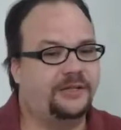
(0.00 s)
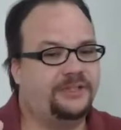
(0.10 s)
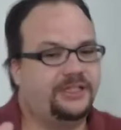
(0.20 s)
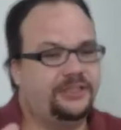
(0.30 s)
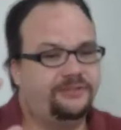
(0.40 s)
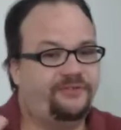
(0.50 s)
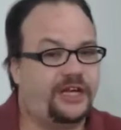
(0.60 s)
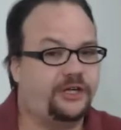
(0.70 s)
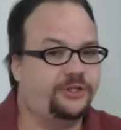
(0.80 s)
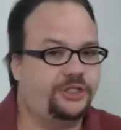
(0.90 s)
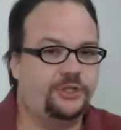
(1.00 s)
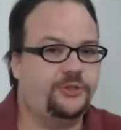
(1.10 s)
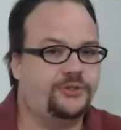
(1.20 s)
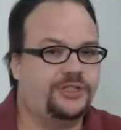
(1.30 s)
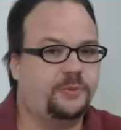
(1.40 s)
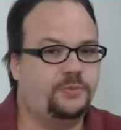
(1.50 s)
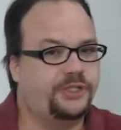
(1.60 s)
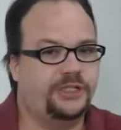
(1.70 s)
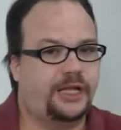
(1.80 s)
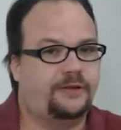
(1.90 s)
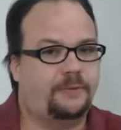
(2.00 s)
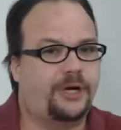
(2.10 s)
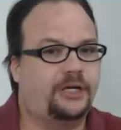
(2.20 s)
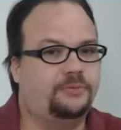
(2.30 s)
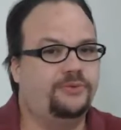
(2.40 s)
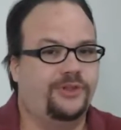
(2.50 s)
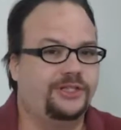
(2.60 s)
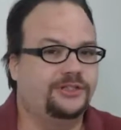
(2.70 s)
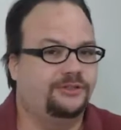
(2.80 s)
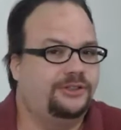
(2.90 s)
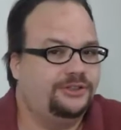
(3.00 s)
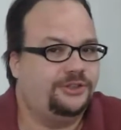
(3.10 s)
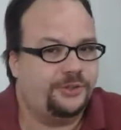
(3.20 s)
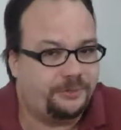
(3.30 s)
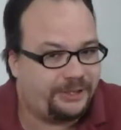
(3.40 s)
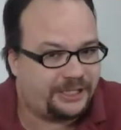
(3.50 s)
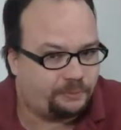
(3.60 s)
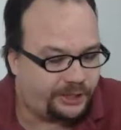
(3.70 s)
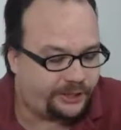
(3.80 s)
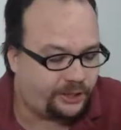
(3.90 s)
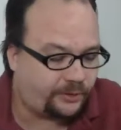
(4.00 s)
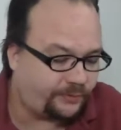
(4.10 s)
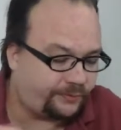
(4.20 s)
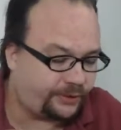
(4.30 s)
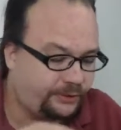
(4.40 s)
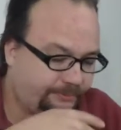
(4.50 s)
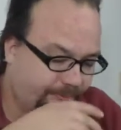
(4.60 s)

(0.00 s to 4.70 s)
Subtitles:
I mean, fair use. They wouldn't have a problem with it so long as you don't make money off of it.